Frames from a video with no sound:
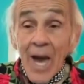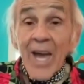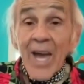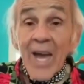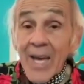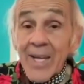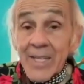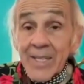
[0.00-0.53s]
I
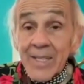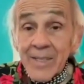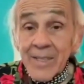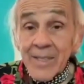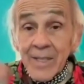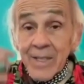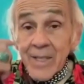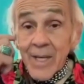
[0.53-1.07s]
had it
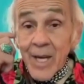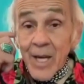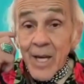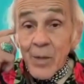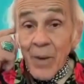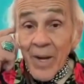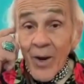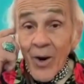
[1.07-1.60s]

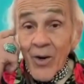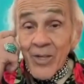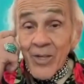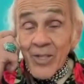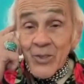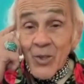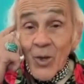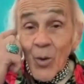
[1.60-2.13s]
in my heart
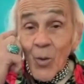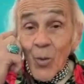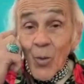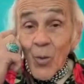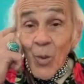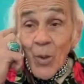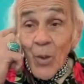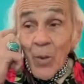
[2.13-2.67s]
and
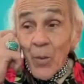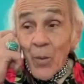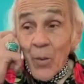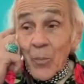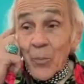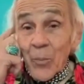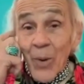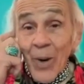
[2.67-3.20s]
soul,
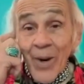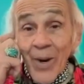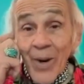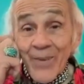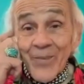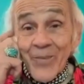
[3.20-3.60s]
but